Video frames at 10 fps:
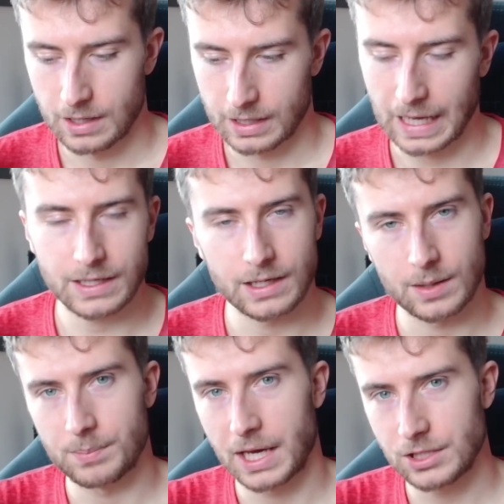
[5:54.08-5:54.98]
Getting a
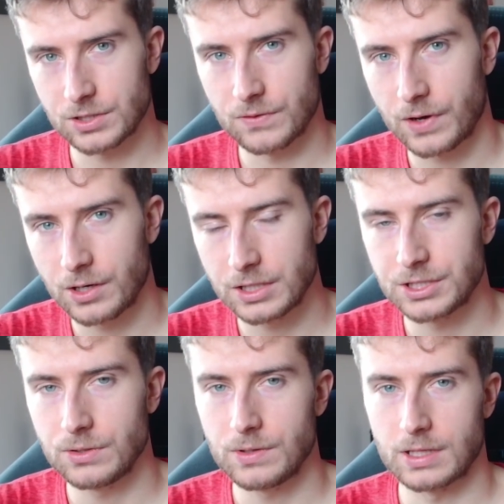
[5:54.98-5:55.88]
mage to fire at
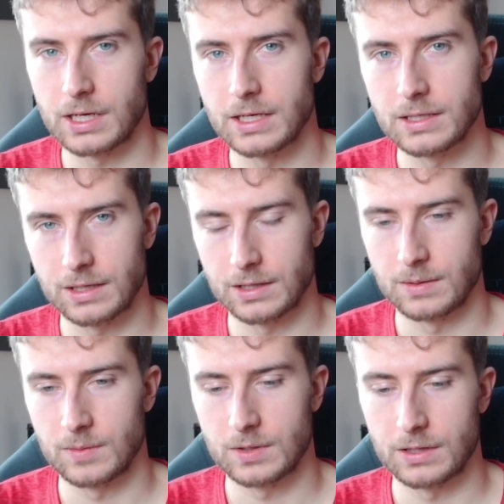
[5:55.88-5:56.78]
you and then hitting
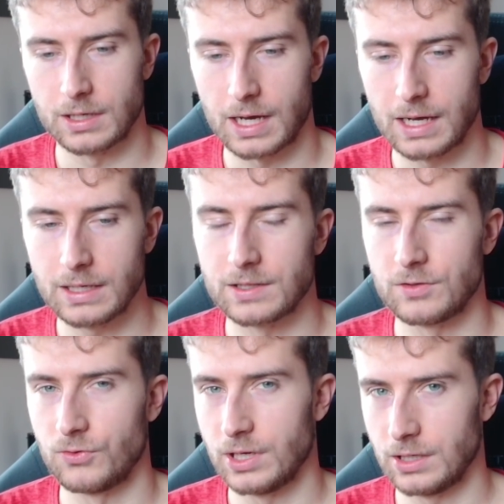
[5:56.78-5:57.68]
the knight
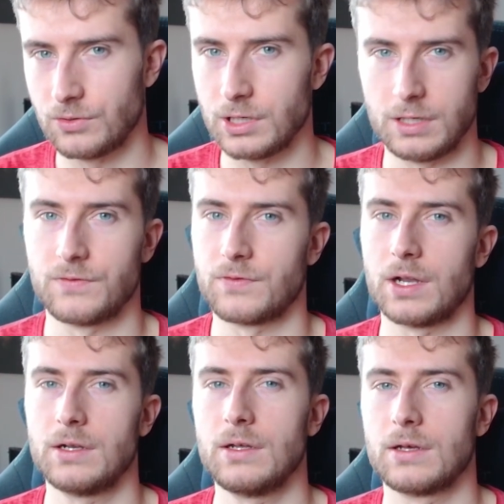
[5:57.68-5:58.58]
is really, really
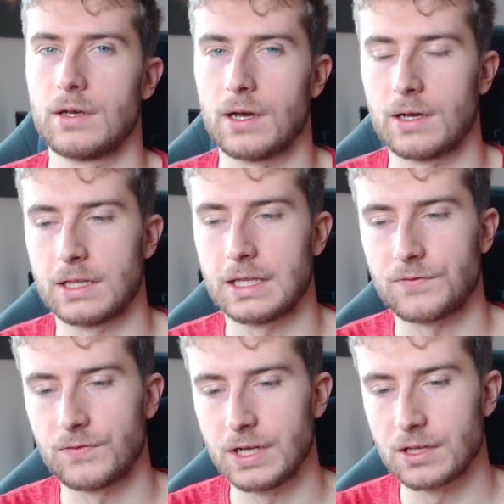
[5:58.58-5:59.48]
fun. That
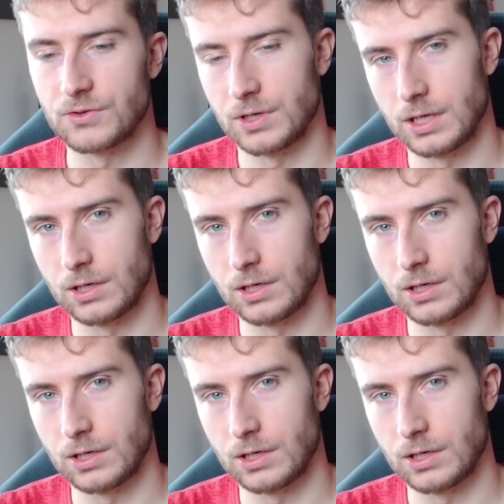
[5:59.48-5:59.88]
feels really